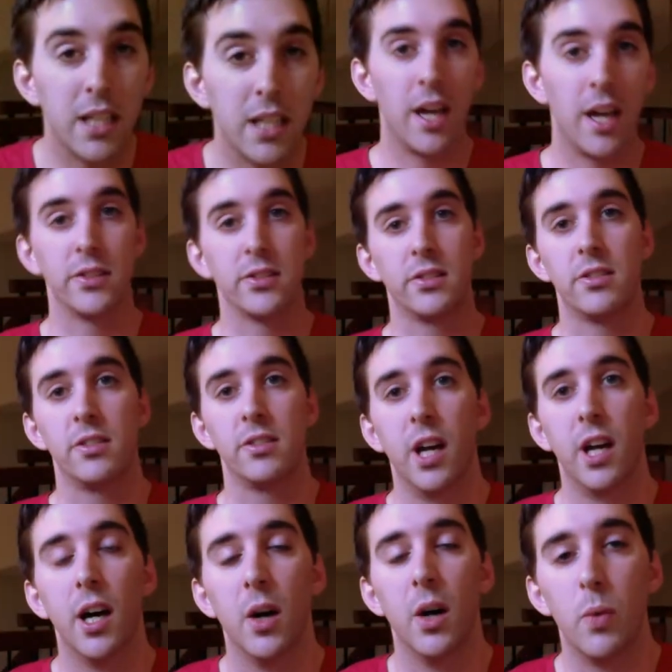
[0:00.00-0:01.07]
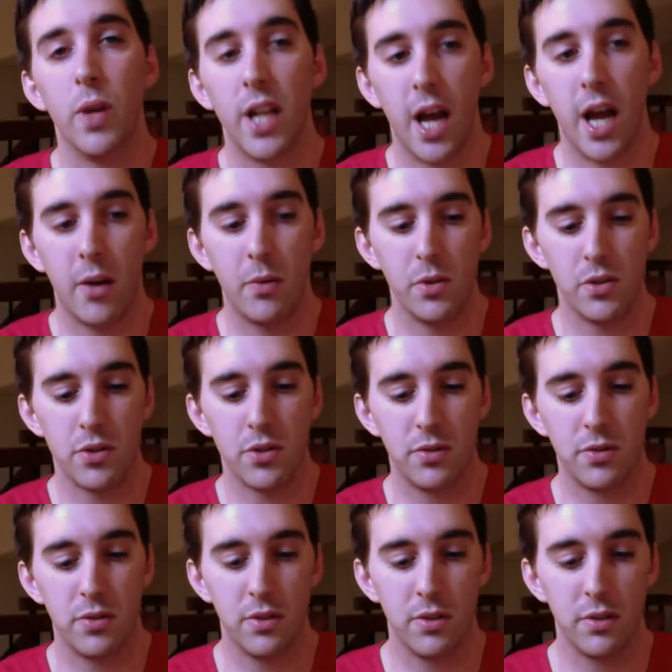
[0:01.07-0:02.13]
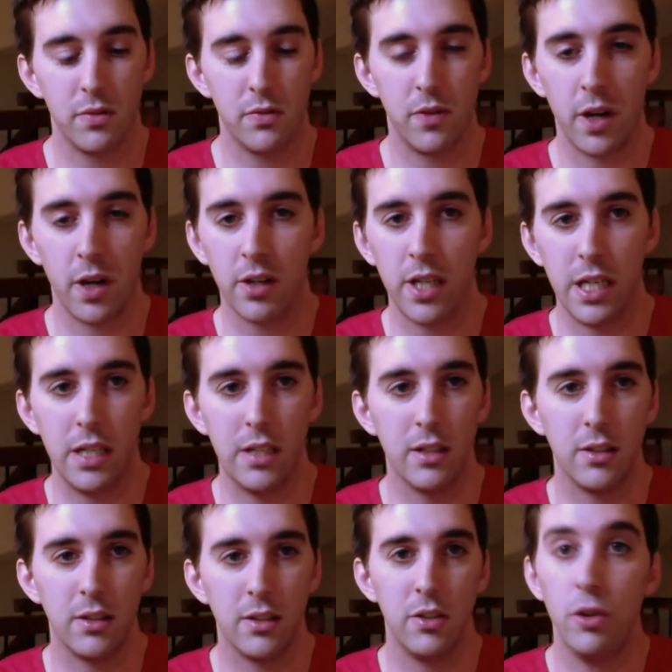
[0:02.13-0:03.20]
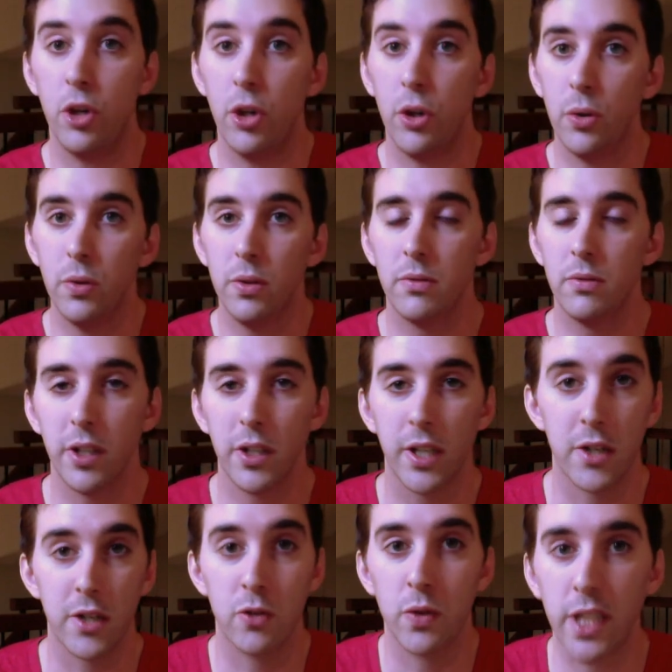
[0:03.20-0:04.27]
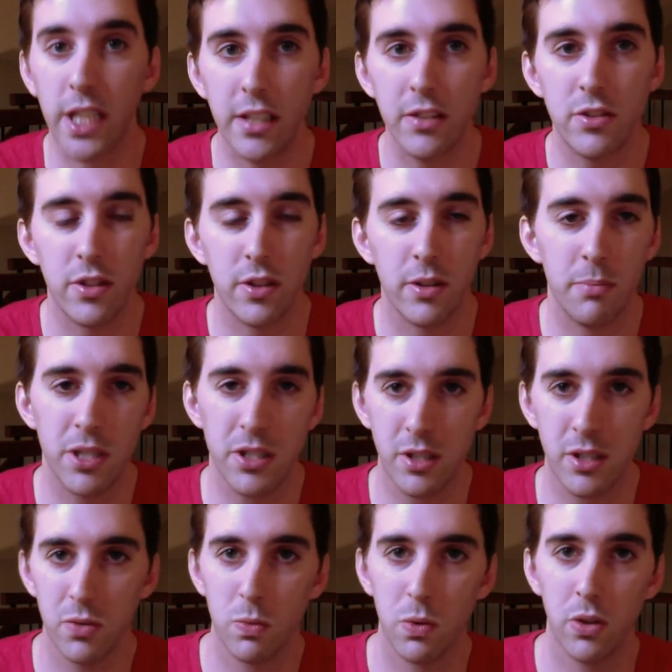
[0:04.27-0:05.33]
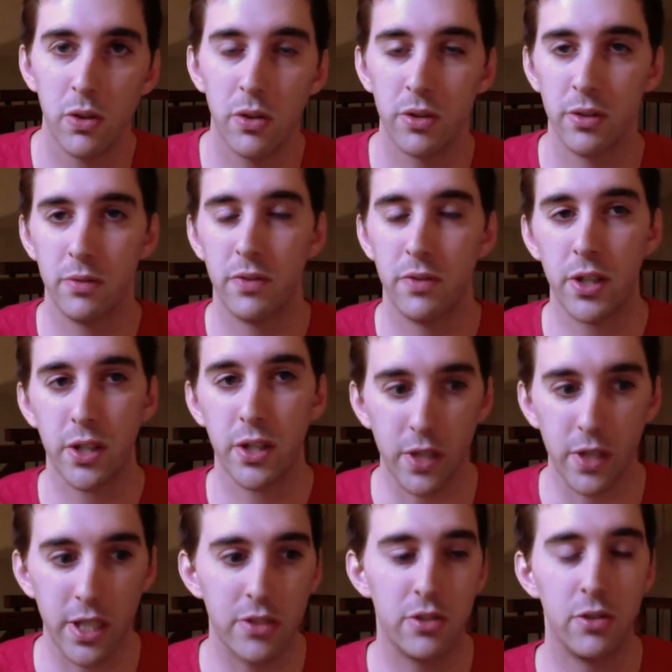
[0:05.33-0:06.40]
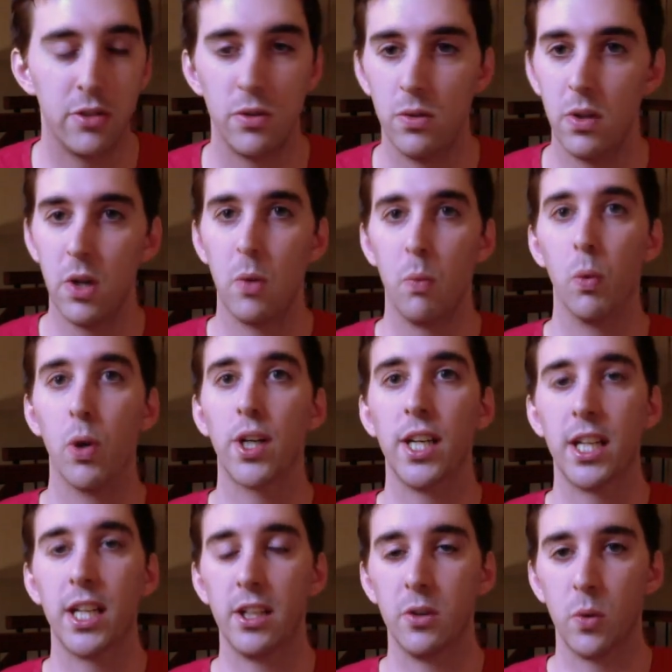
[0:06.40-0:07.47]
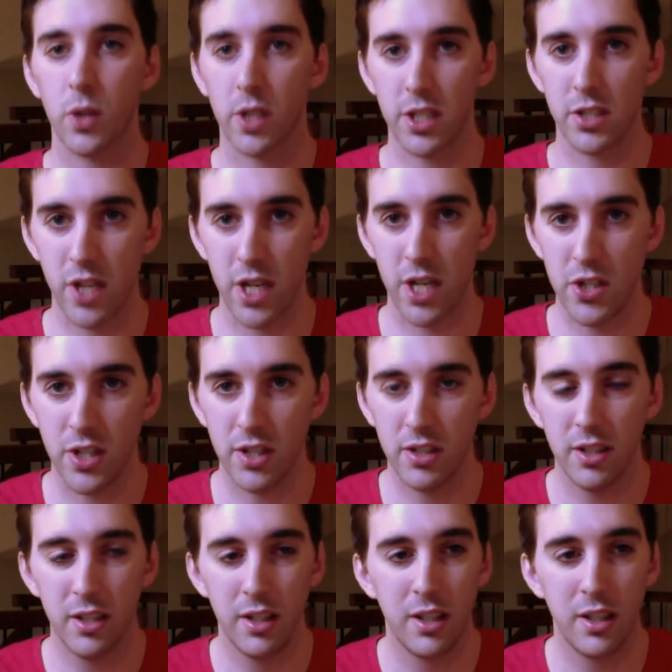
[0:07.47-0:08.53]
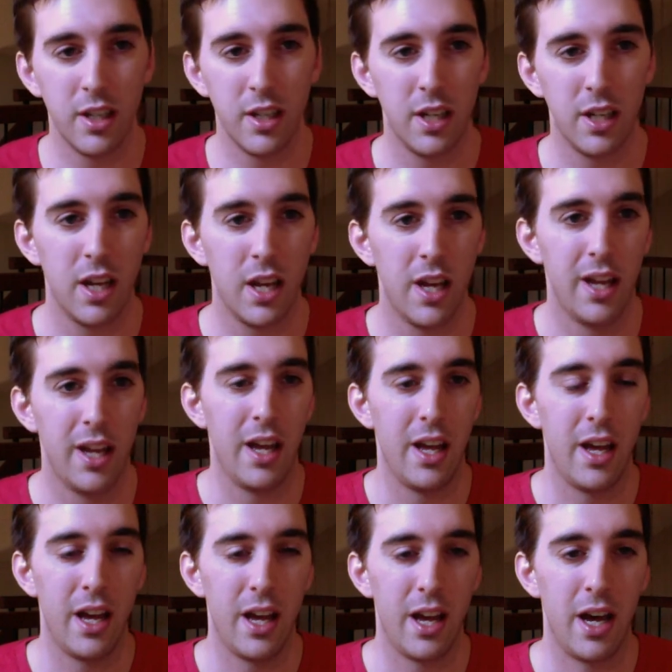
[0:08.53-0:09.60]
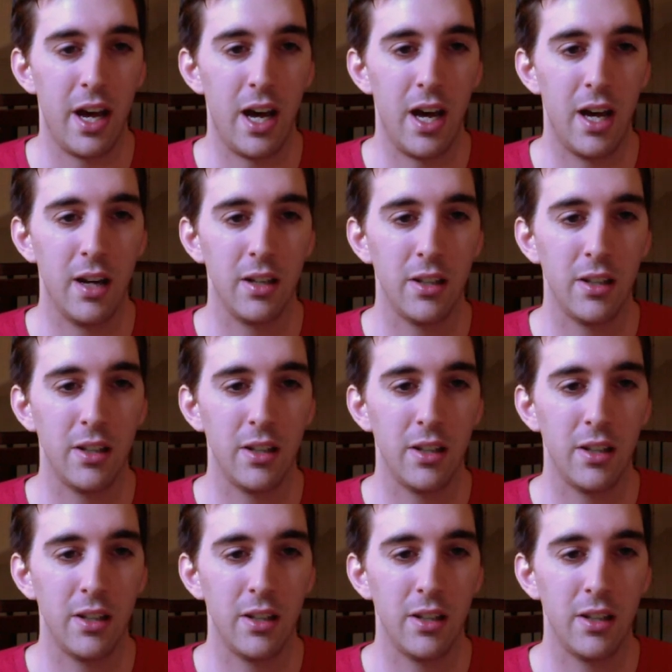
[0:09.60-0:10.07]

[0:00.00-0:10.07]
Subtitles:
yes. When I was very new, very green to the business world, or very green to working in an organization, my